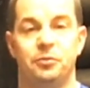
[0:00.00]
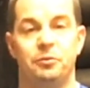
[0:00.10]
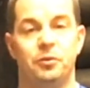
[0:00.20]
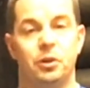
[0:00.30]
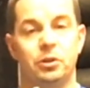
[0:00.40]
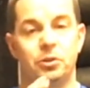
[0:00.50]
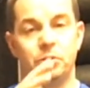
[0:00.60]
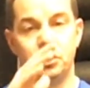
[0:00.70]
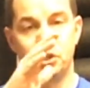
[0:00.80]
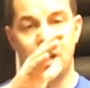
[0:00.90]
referring to
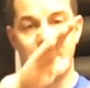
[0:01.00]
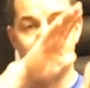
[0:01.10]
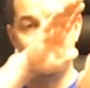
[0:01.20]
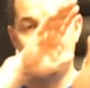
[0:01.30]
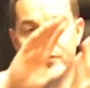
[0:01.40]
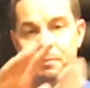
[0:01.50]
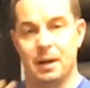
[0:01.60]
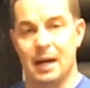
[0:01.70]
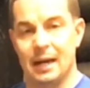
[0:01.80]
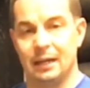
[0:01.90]
the chop being from
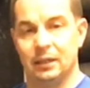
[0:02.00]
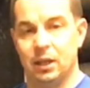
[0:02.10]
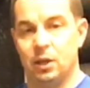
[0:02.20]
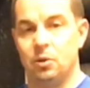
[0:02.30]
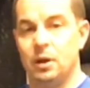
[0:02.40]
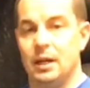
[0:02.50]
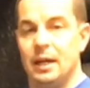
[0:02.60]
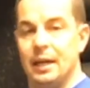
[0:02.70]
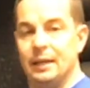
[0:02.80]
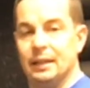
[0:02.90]
high to low
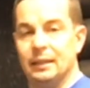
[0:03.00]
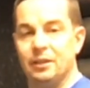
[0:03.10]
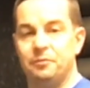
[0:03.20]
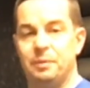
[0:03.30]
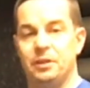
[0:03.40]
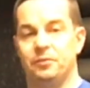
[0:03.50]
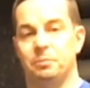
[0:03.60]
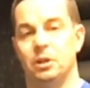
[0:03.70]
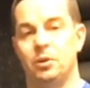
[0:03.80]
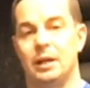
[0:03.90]
and the lift being
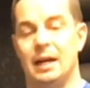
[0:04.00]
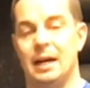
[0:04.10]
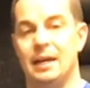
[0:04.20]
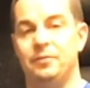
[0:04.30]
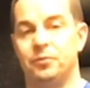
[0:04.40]
from low to high.